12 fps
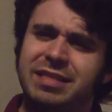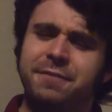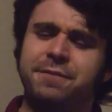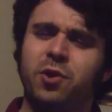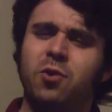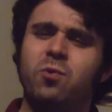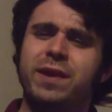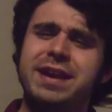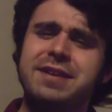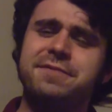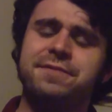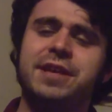for a
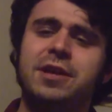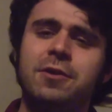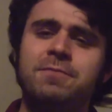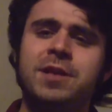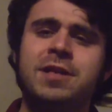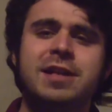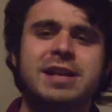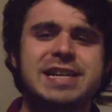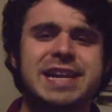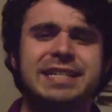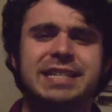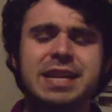Whedon film,
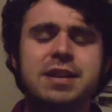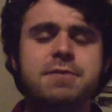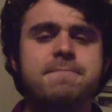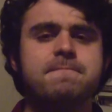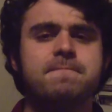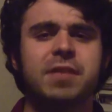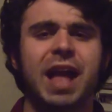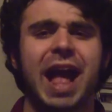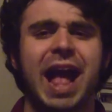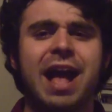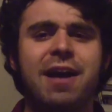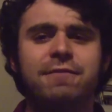it didn't
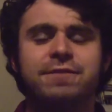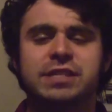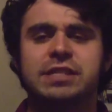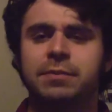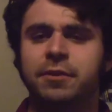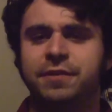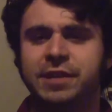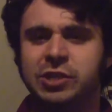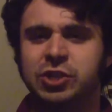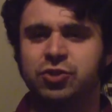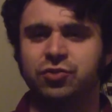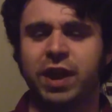have some of
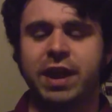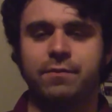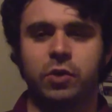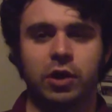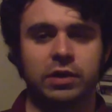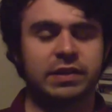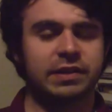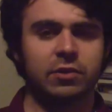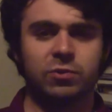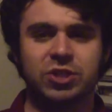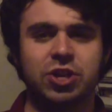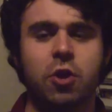his trademarks. Like,
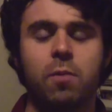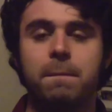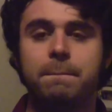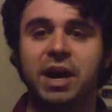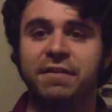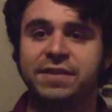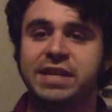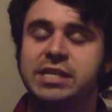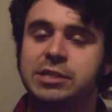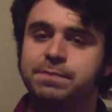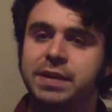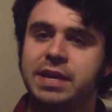there was no Buffy
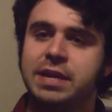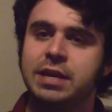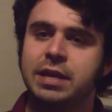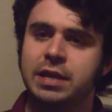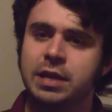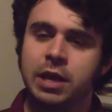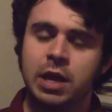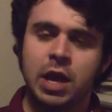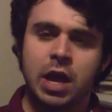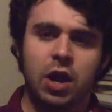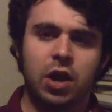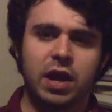speak
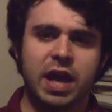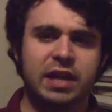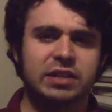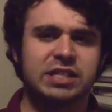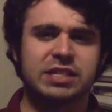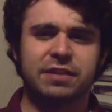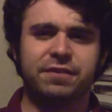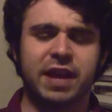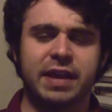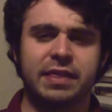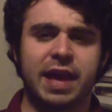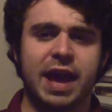and stuff
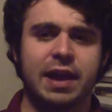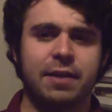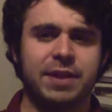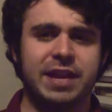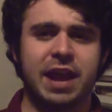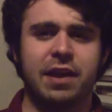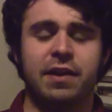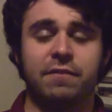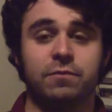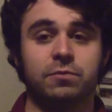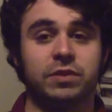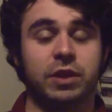like that. I mean,
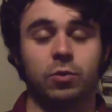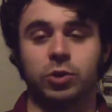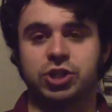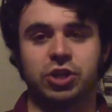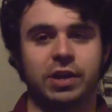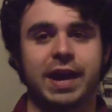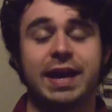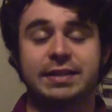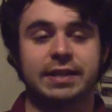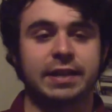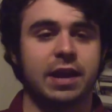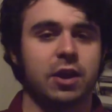there were
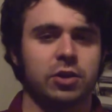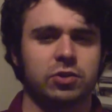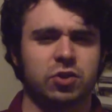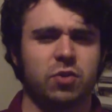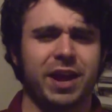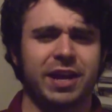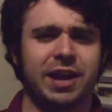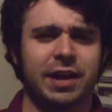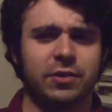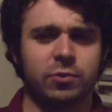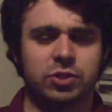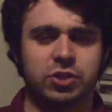sarcastic characters. Oh my god,
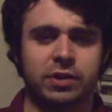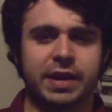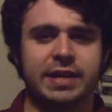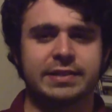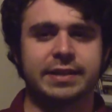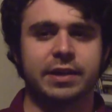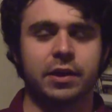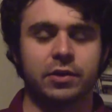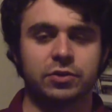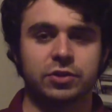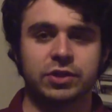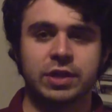there were sarcastic
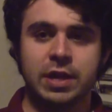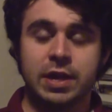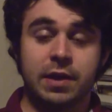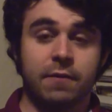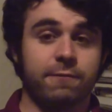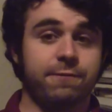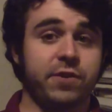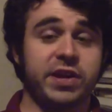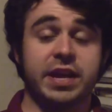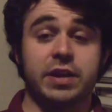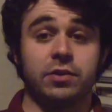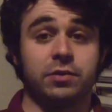characters.
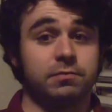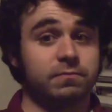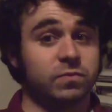Frickin'